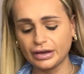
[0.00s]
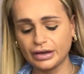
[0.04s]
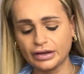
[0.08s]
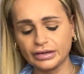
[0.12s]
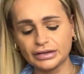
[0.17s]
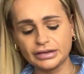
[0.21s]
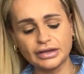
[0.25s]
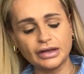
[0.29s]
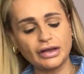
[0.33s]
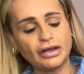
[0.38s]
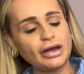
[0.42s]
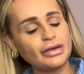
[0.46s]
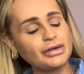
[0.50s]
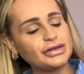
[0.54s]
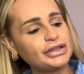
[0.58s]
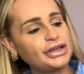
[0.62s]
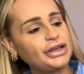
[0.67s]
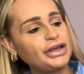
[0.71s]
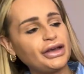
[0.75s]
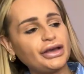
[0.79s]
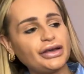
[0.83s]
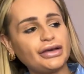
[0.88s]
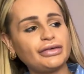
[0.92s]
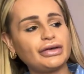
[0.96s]
So that was
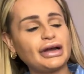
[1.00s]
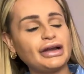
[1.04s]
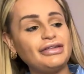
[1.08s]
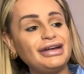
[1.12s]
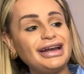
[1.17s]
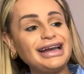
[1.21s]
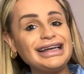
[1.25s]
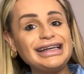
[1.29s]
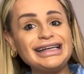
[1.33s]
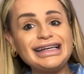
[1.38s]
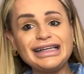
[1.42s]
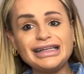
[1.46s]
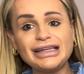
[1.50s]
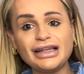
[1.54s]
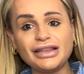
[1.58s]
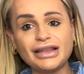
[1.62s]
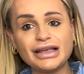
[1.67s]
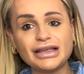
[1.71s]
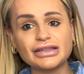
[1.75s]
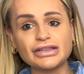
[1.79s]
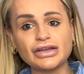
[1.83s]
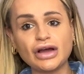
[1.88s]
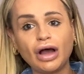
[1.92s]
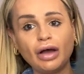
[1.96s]
cute. I really needed
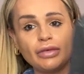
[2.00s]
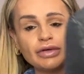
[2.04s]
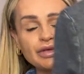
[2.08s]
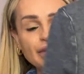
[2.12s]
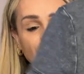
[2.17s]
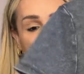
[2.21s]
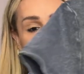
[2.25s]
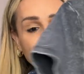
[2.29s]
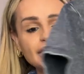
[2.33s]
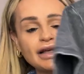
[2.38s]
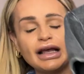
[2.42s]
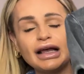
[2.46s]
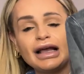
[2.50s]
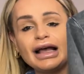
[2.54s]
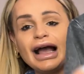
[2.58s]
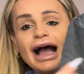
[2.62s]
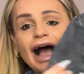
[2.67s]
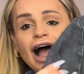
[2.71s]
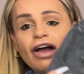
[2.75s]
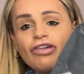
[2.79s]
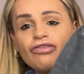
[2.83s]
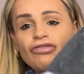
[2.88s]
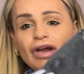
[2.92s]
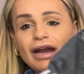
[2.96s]
these tops because
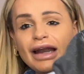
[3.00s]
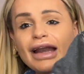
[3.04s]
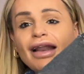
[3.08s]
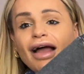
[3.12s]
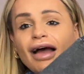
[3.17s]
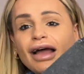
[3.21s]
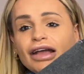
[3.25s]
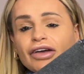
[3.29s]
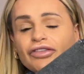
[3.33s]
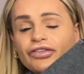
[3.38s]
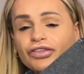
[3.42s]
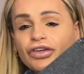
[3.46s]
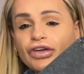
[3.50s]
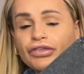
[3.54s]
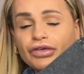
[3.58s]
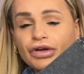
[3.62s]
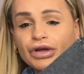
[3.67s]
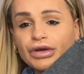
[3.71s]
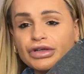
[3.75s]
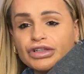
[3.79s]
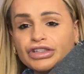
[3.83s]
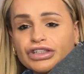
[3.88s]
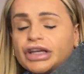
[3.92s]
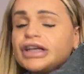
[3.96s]
I really like
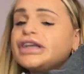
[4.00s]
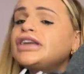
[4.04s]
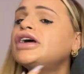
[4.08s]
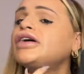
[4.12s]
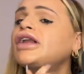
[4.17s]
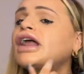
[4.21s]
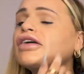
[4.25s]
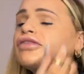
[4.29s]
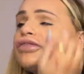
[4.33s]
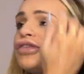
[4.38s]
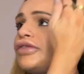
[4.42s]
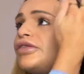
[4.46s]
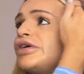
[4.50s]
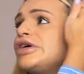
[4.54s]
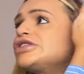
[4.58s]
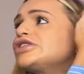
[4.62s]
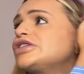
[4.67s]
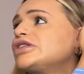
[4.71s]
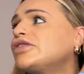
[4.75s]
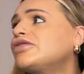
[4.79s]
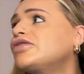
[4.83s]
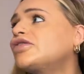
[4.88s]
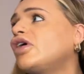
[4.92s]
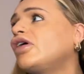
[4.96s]
Fiorucci. You know, like
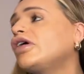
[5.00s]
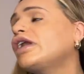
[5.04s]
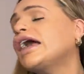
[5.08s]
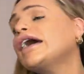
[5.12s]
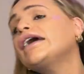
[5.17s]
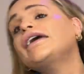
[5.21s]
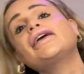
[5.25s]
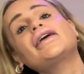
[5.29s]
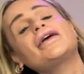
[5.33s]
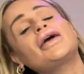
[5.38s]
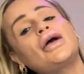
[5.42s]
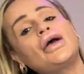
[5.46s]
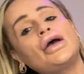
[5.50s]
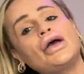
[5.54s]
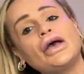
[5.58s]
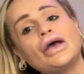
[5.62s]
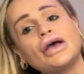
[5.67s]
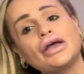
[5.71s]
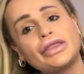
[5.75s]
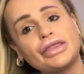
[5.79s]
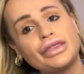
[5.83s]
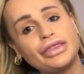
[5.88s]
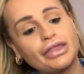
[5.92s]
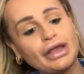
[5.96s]
Fiorucci, they've got like
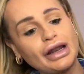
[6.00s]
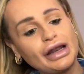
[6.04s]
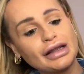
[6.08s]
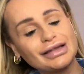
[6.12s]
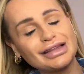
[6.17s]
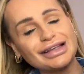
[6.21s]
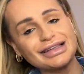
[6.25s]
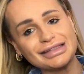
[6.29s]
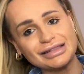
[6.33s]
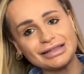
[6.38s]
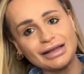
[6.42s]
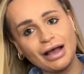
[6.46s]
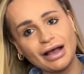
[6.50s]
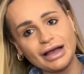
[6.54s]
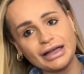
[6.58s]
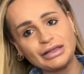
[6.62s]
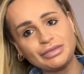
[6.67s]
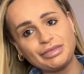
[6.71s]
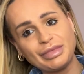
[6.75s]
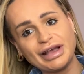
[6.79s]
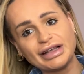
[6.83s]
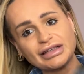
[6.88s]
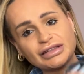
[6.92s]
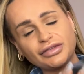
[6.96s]
the
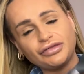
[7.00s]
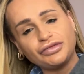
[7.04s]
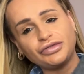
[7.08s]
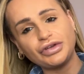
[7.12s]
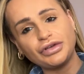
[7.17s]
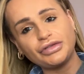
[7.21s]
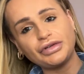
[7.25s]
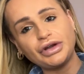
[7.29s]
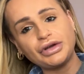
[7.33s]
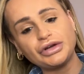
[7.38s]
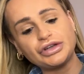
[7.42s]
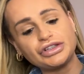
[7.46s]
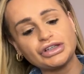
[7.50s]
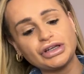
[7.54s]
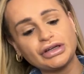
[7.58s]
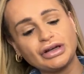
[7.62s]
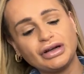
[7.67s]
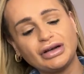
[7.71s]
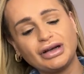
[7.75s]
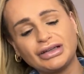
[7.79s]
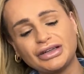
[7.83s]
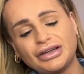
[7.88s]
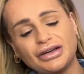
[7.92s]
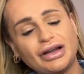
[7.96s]
side bits from Fiorucci.
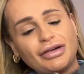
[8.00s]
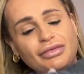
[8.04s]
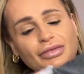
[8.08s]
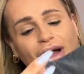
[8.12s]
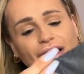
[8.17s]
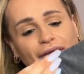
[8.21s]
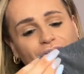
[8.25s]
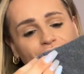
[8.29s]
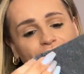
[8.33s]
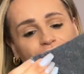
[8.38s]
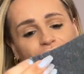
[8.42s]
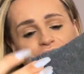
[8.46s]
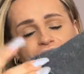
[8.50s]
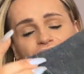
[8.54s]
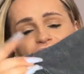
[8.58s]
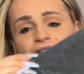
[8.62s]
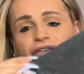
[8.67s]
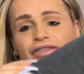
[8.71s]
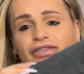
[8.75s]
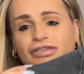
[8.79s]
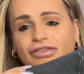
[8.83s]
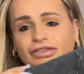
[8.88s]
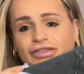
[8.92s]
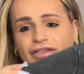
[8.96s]
Oh, I don't know about you. You
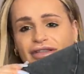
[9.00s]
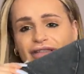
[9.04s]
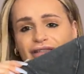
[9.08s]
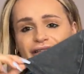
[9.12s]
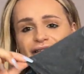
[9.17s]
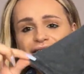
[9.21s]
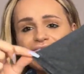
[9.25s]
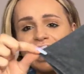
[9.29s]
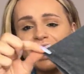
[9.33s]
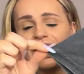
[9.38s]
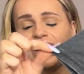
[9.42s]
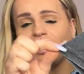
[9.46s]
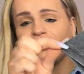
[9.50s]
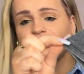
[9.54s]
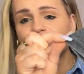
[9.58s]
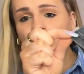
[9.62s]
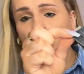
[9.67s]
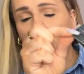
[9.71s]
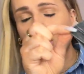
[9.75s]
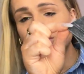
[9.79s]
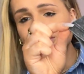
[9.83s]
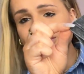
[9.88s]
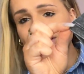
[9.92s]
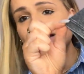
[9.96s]
know, I love
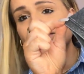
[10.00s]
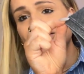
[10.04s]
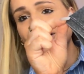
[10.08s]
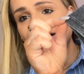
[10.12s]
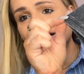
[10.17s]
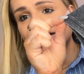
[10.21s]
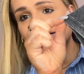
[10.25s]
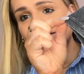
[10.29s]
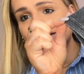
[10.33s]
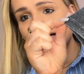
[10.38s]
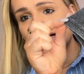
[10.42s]
tops like this.